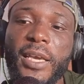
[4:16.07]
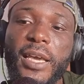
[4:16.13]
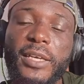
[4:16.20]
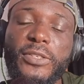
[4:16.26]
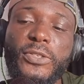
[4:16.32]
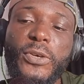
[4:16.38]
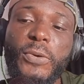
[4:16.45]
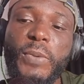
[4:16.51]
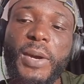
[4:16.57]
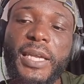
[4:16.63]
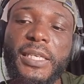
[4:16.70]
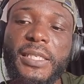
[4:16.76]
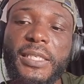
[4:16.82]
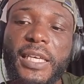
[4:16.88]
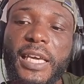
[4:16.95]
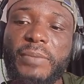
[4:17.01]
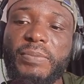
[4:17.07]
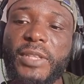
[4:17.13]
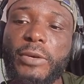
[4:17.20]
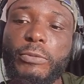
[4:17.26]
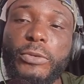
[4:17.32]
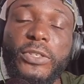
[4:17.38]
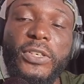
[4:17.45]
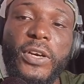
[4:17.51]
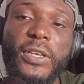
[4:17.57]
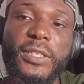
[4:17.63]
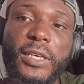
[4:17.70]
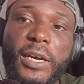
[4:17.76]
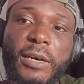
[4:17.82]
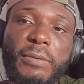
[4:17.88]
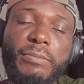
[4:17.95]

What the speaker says: And so when it came, they could not